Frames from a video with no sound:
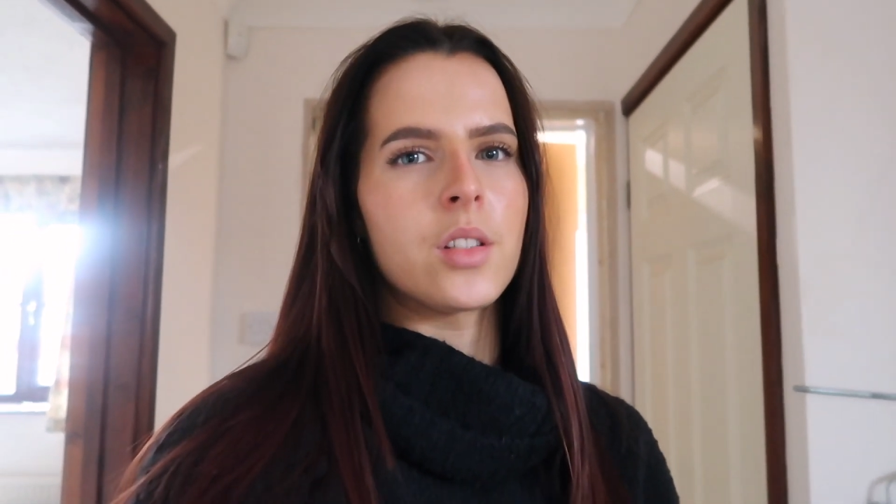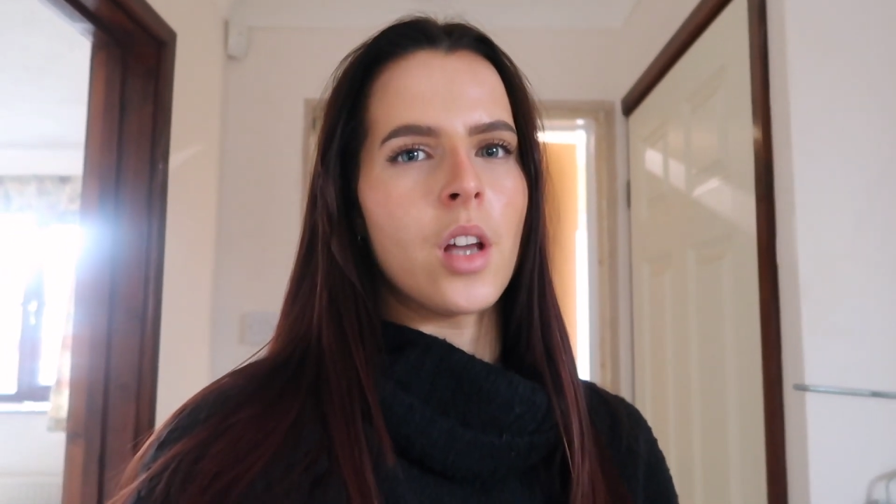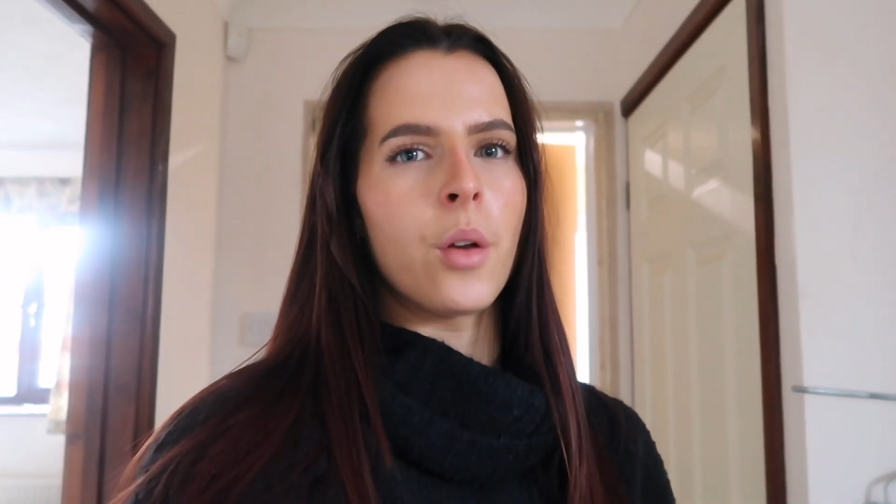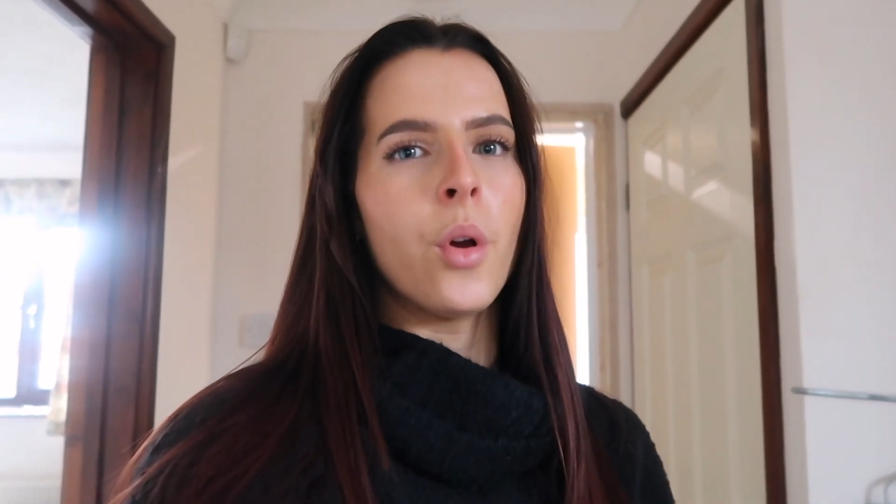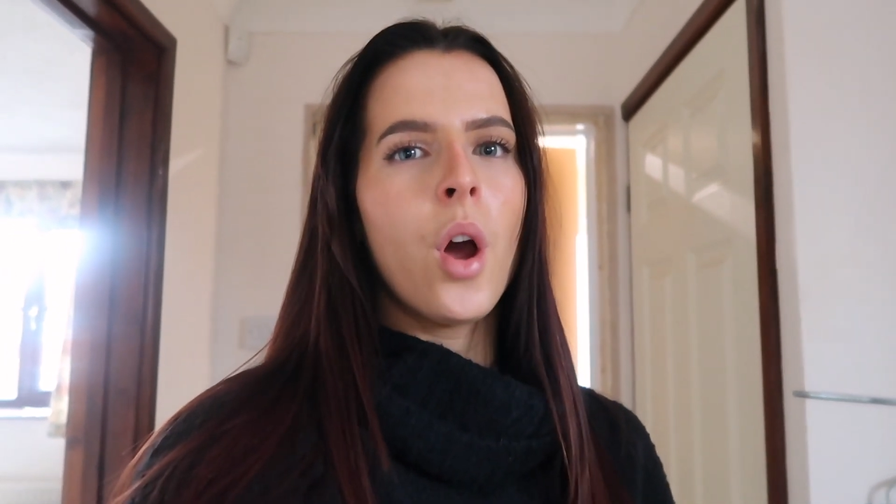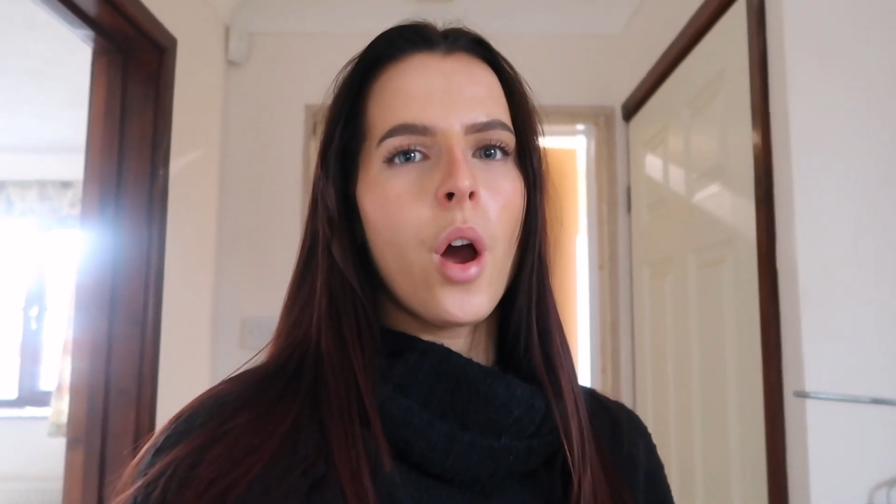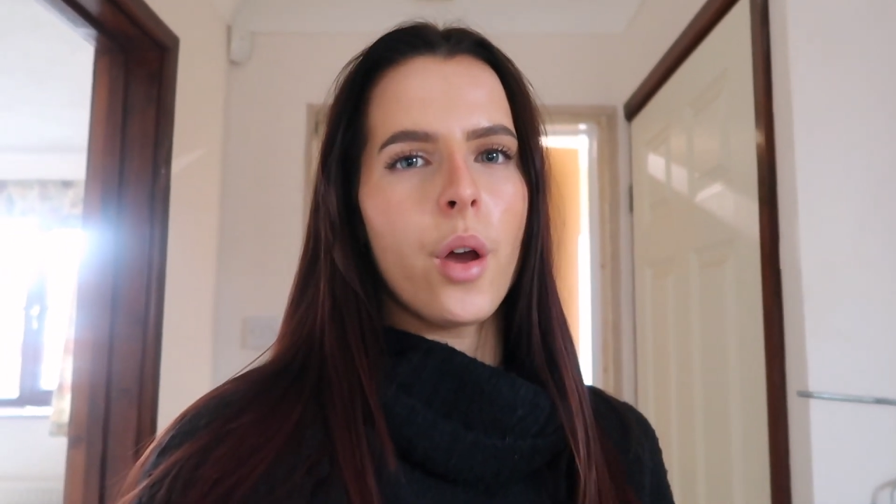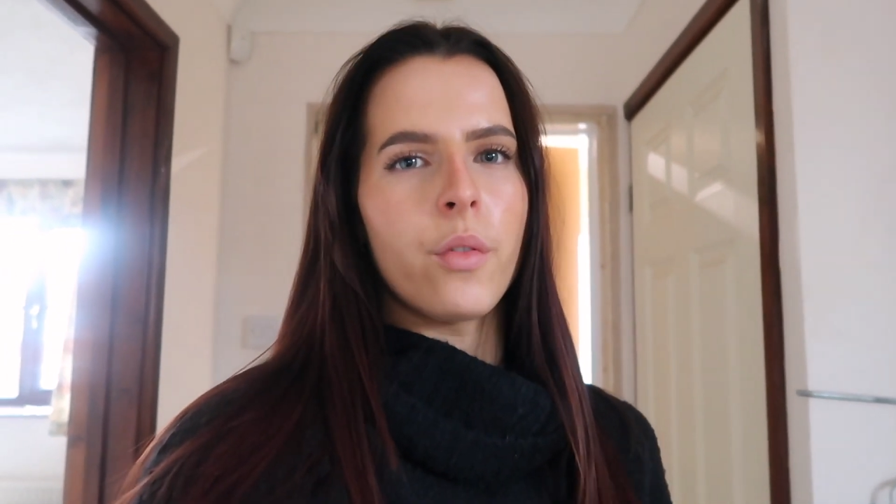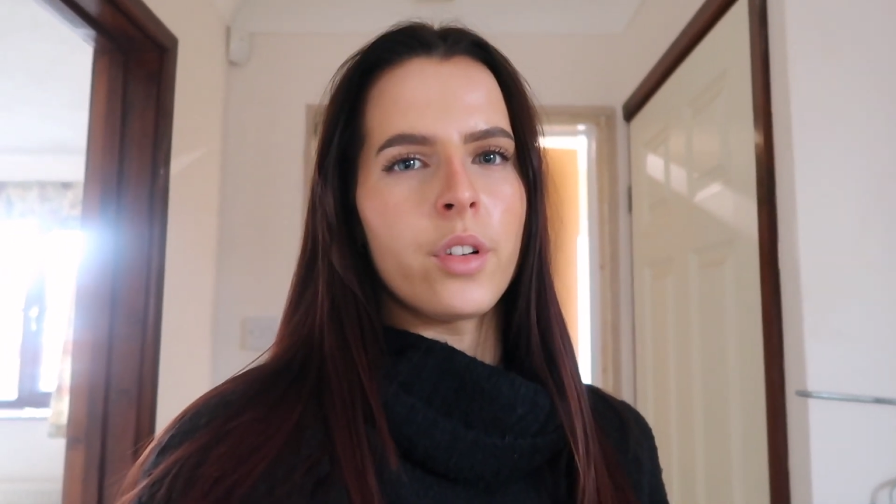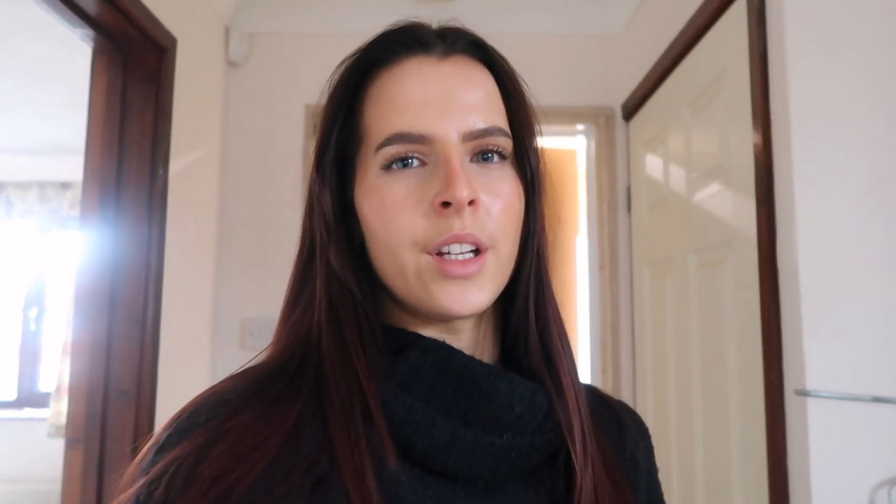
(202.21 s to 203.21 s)
so
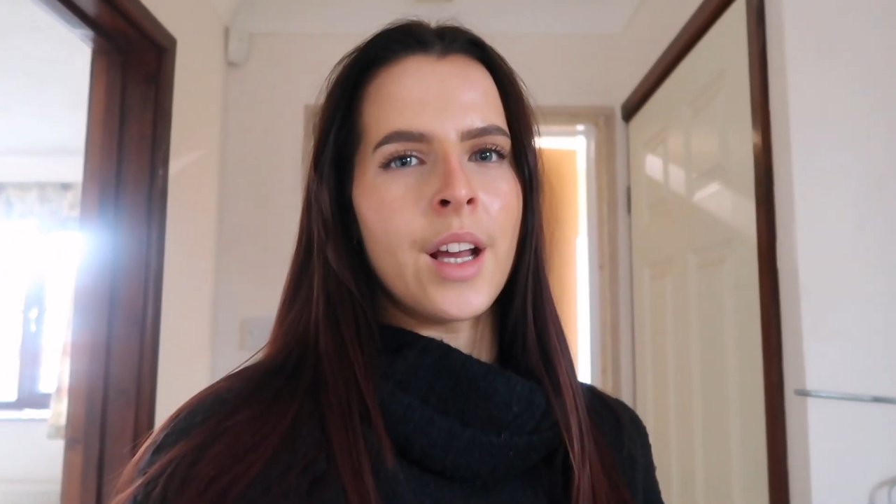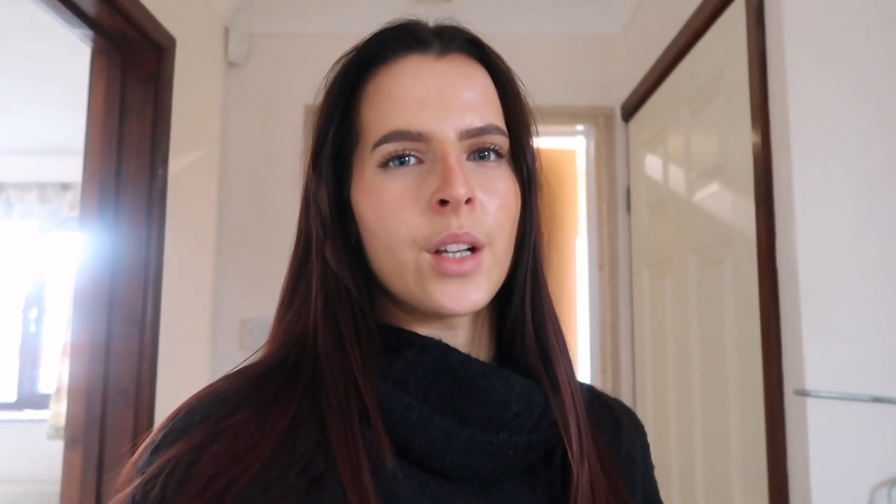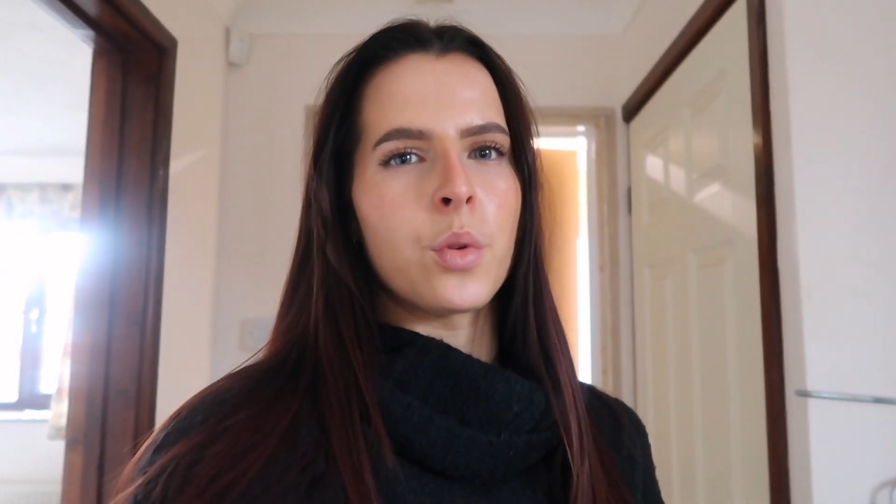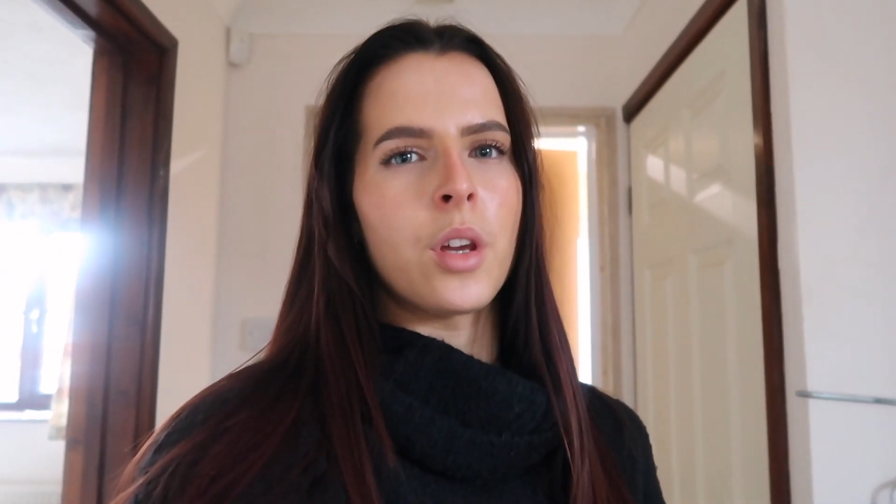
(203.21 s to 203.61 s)
hopefully next